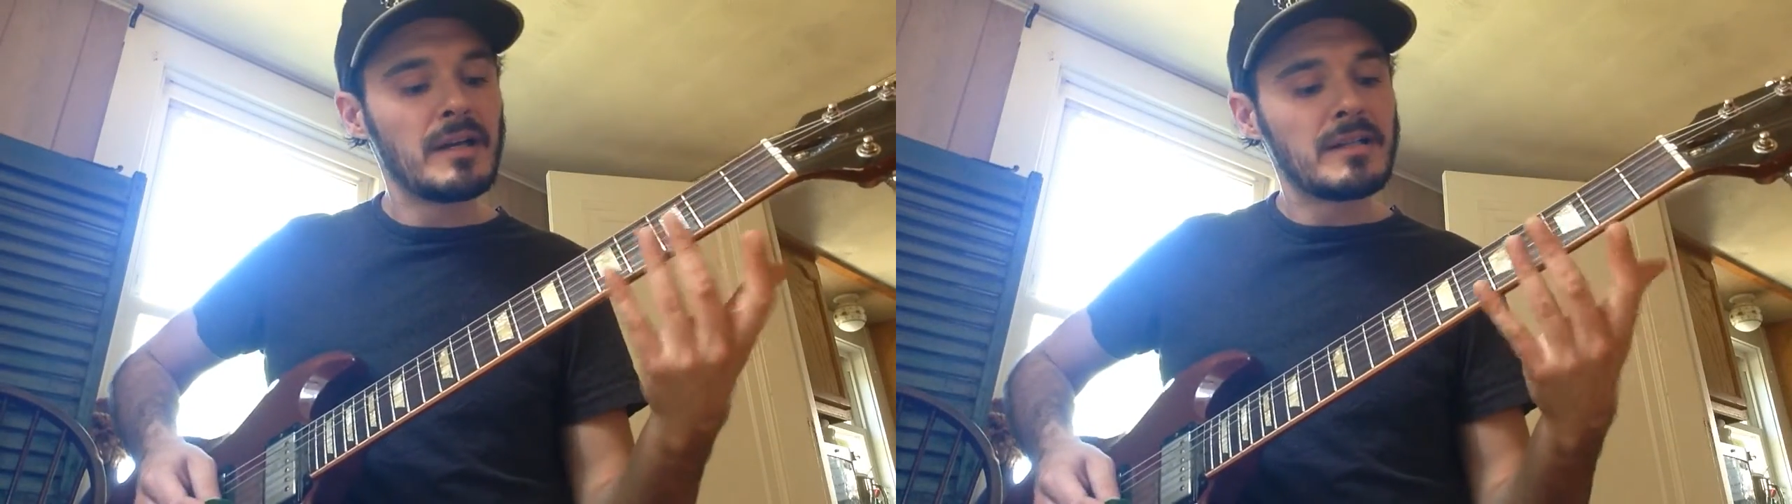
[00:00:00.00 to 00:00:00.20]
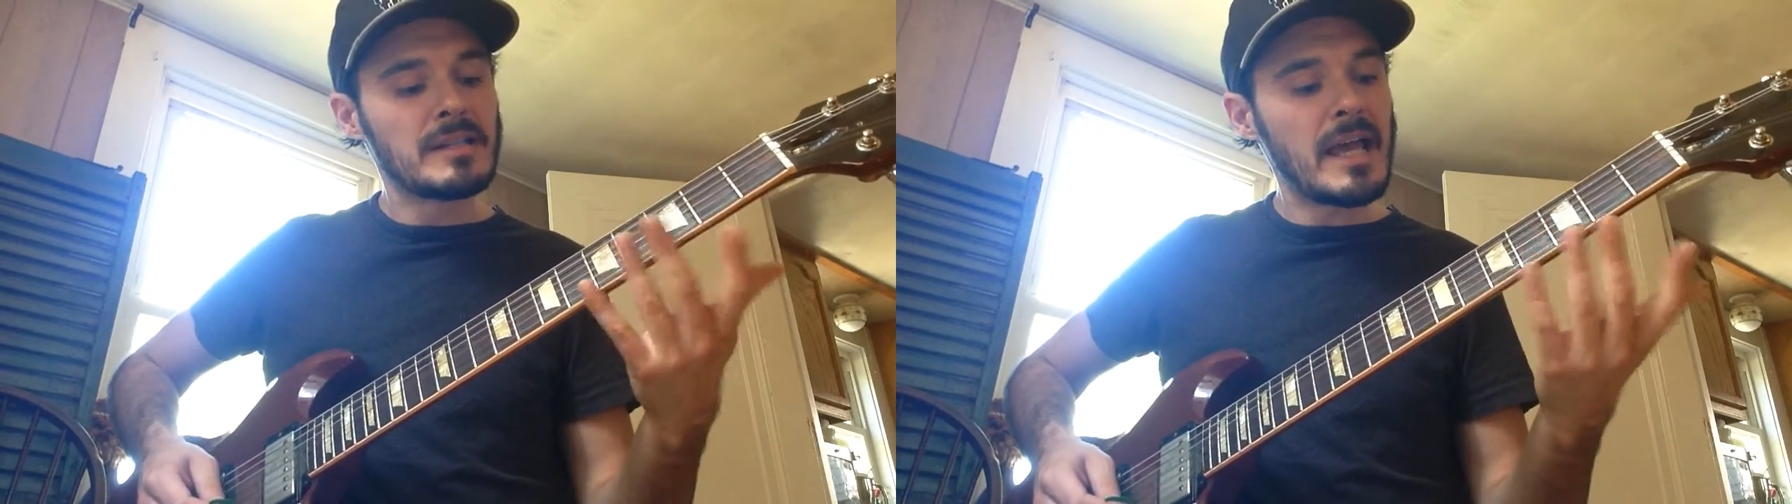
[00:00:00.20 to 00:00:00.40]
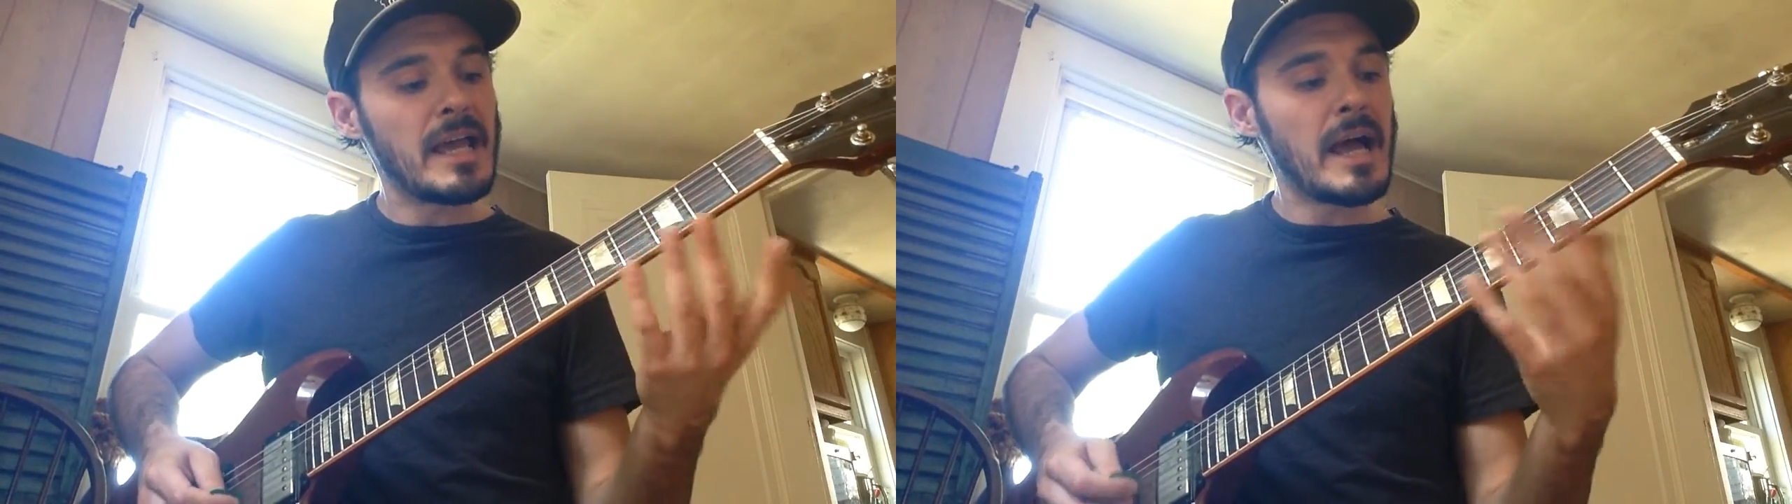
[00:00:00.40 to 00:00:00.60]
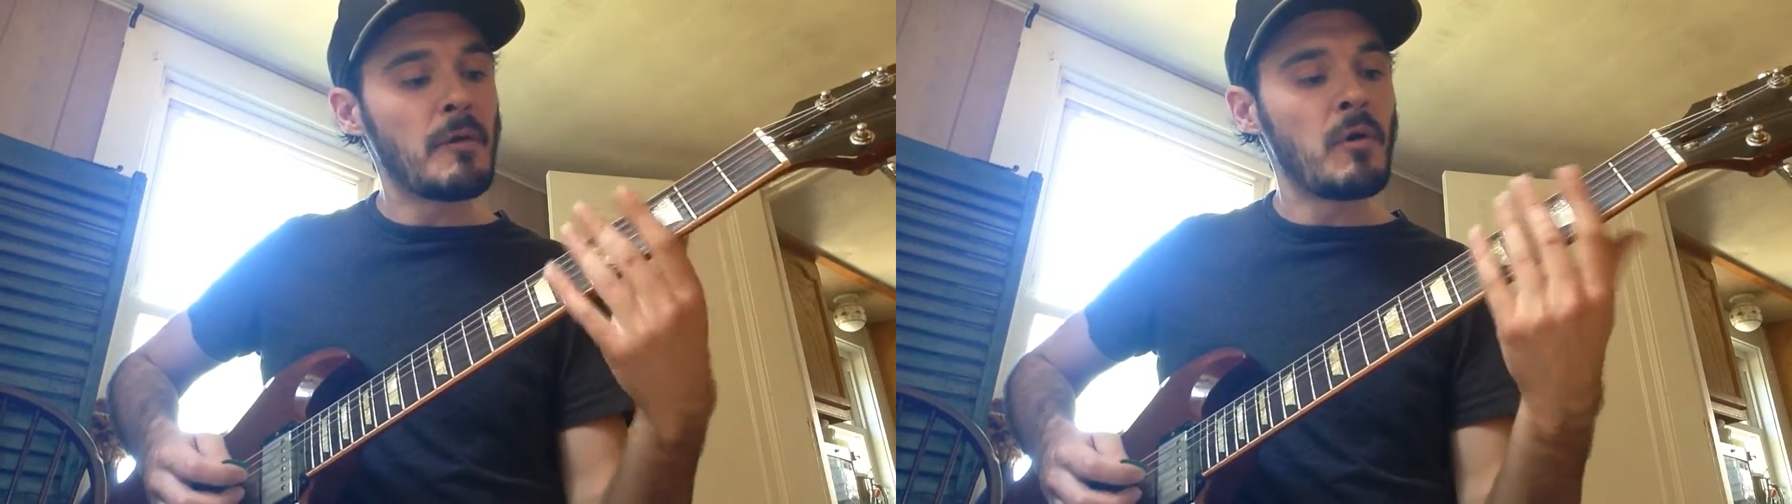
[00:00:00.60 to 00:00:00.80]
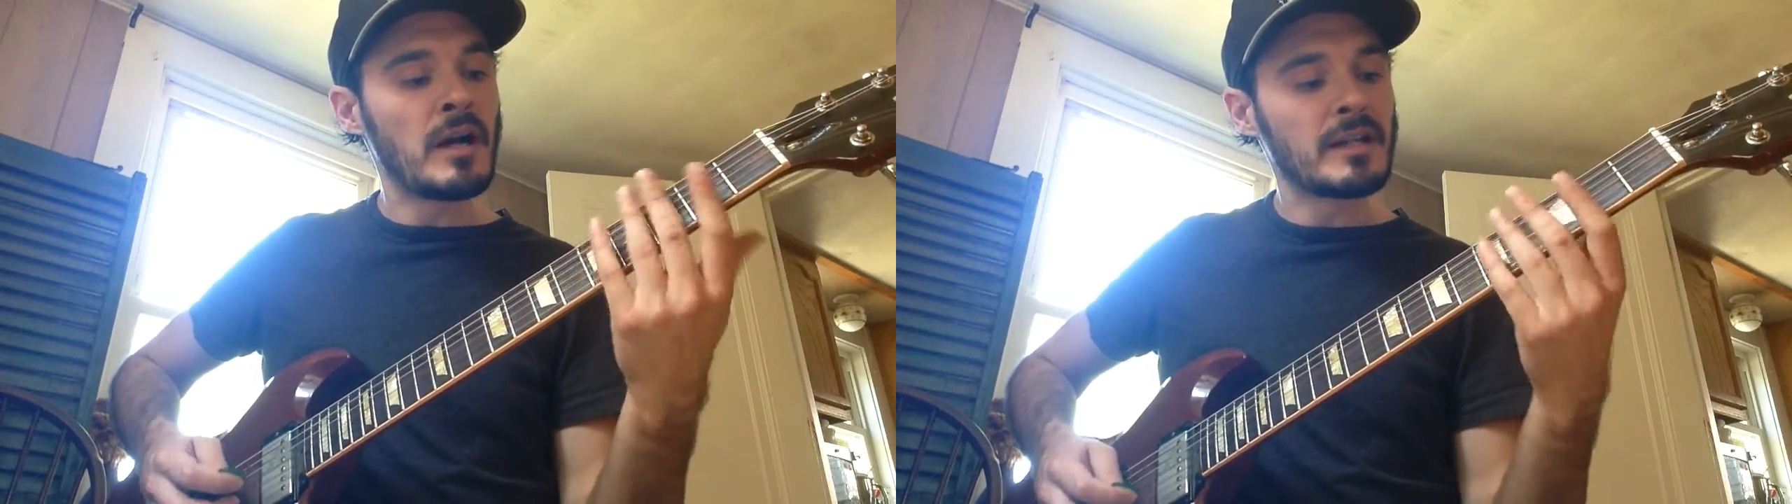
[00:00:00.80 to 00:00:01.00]
say I
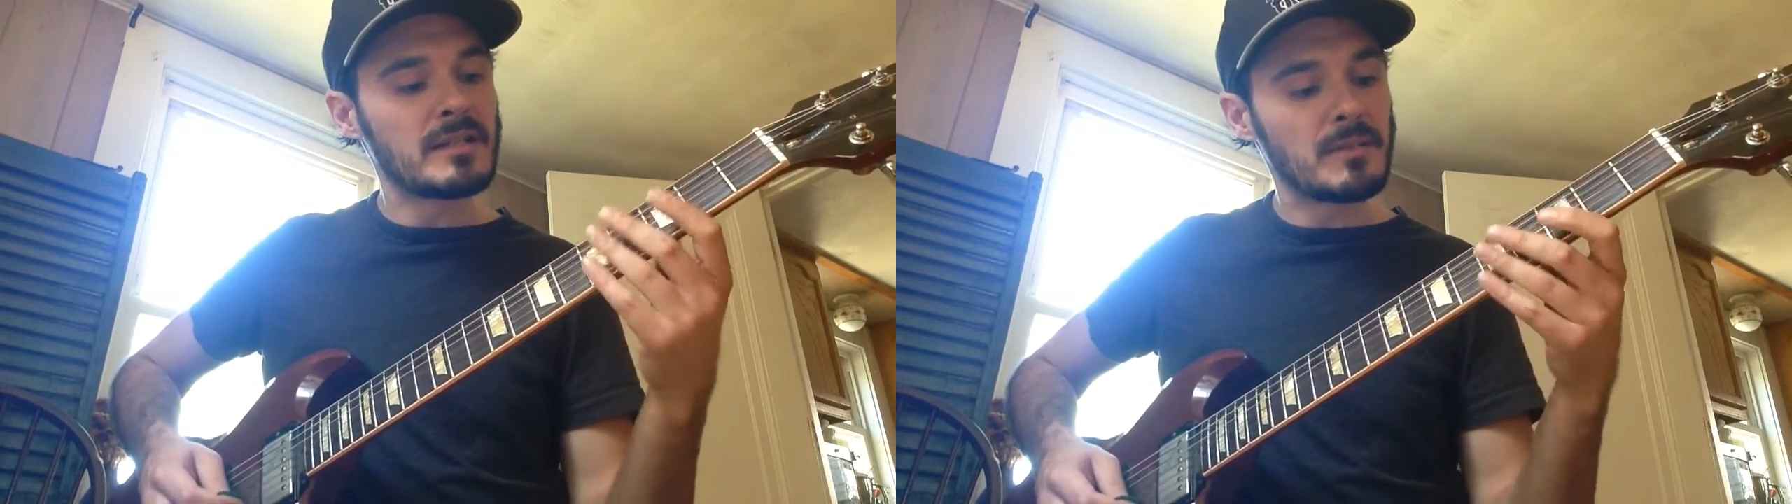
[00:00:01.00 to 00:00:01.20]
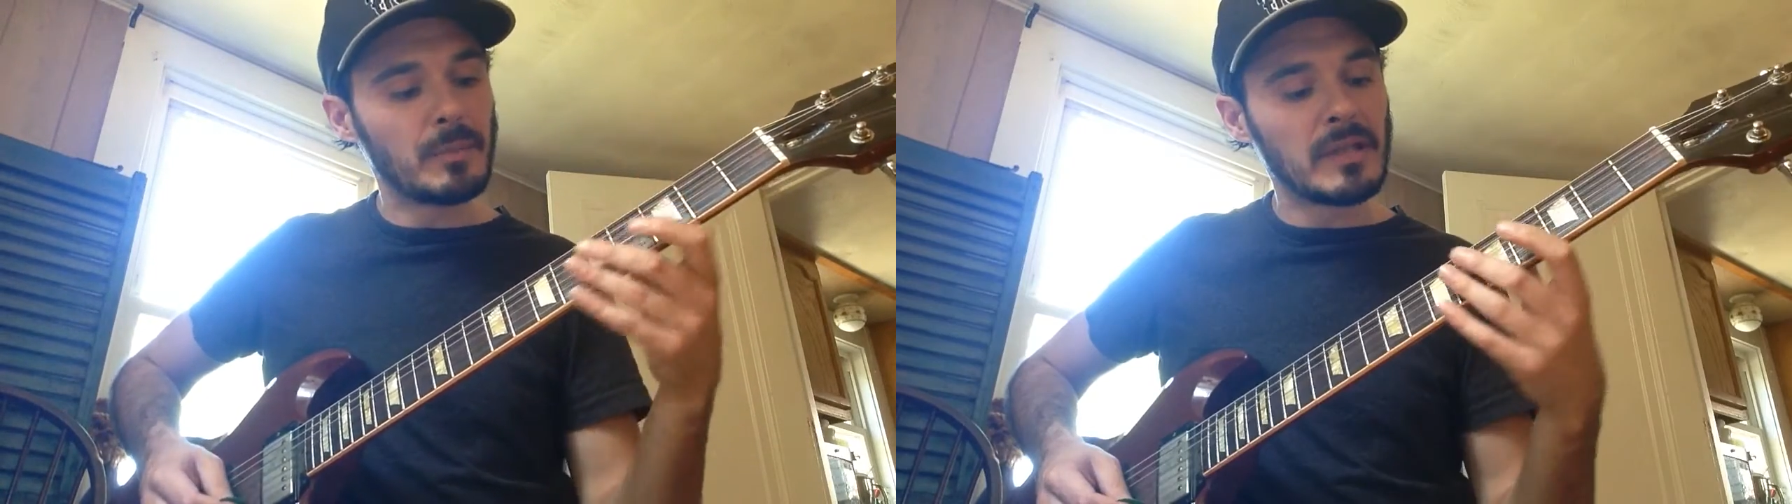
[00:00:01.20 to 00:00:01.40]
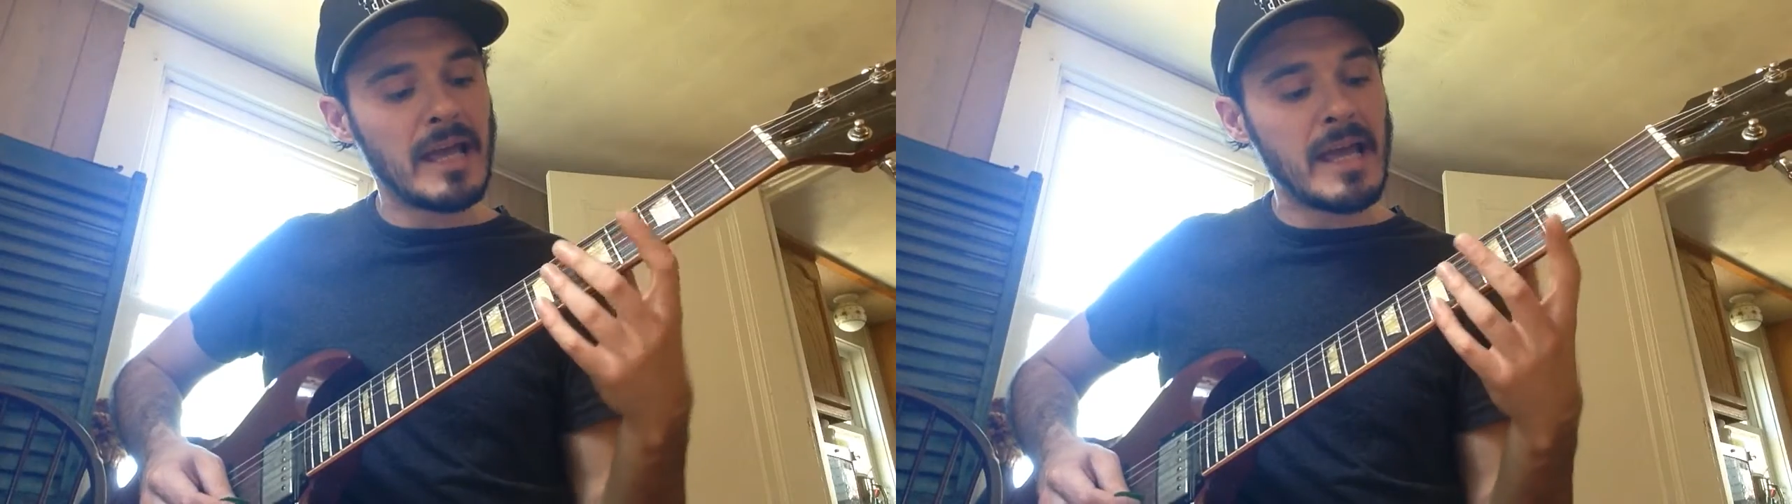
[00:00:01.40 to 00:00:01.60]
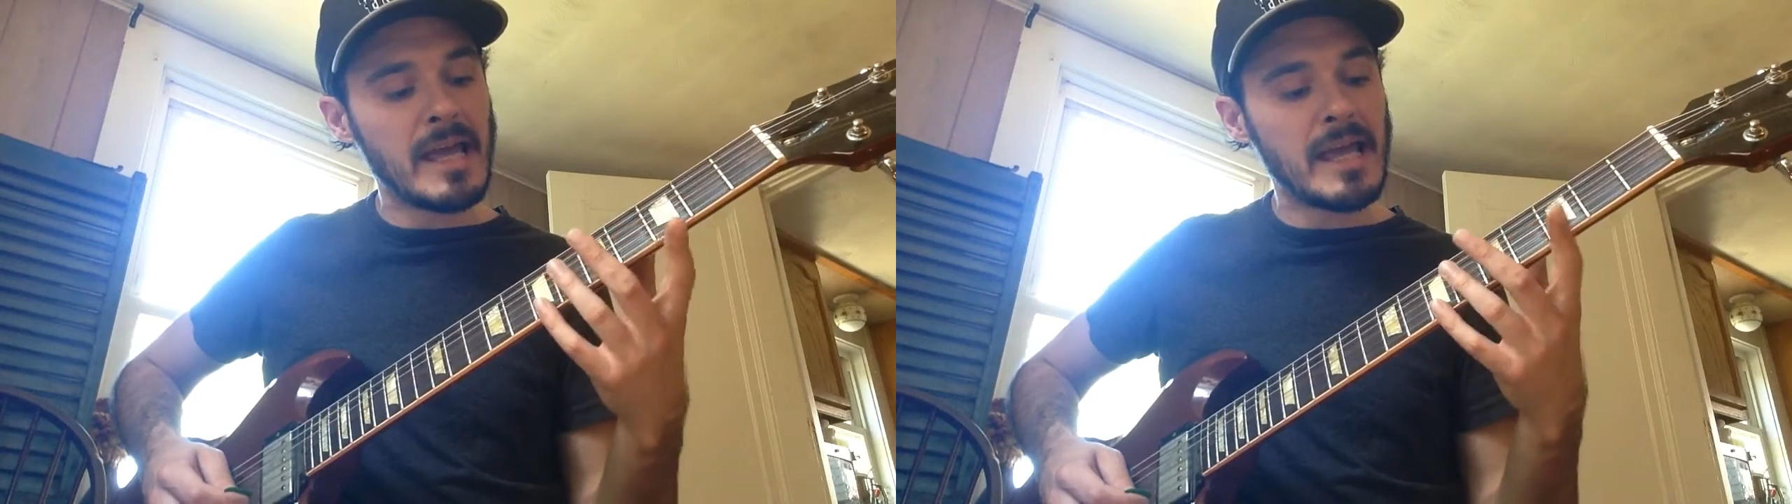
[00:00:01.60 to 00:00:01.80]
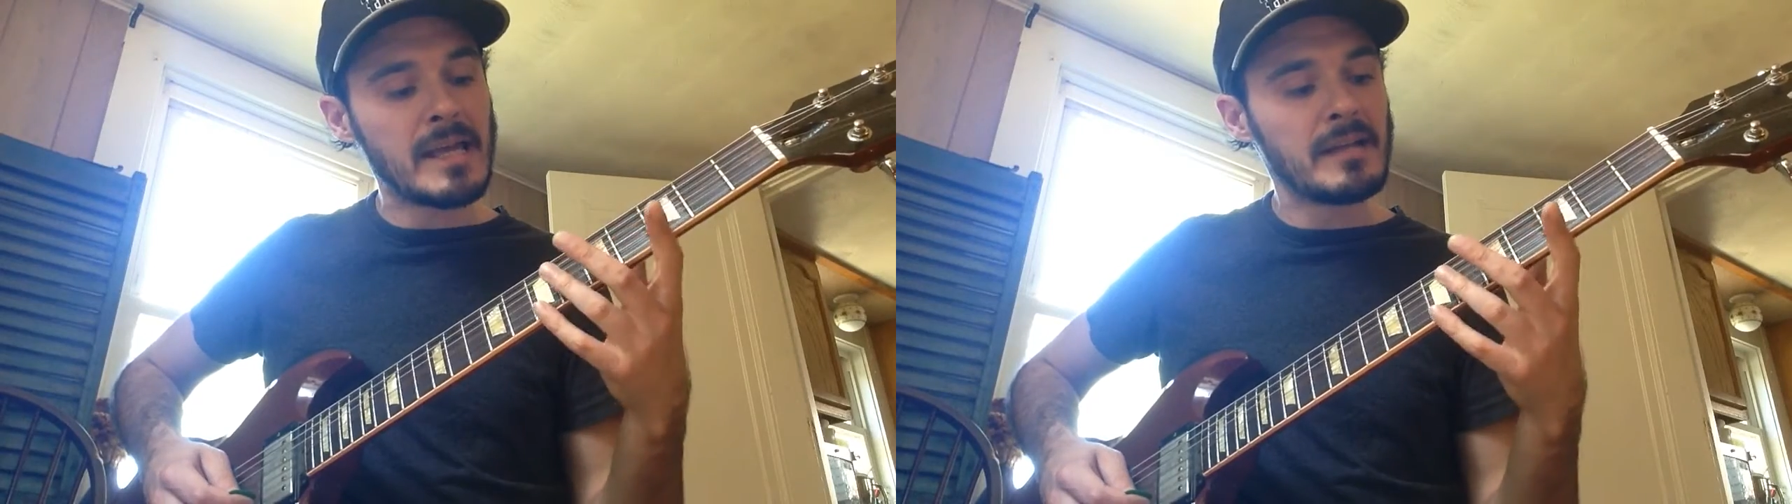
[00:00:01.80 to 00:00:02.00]
wanted to
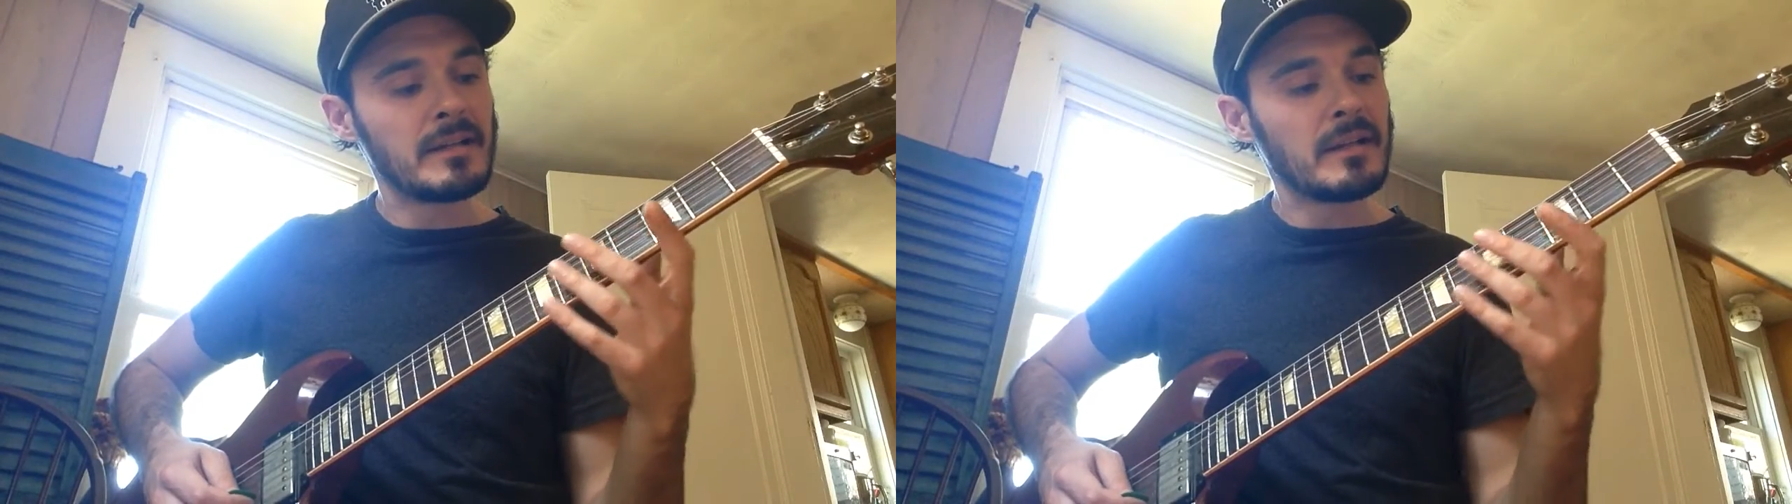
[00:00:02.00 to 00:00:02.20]
play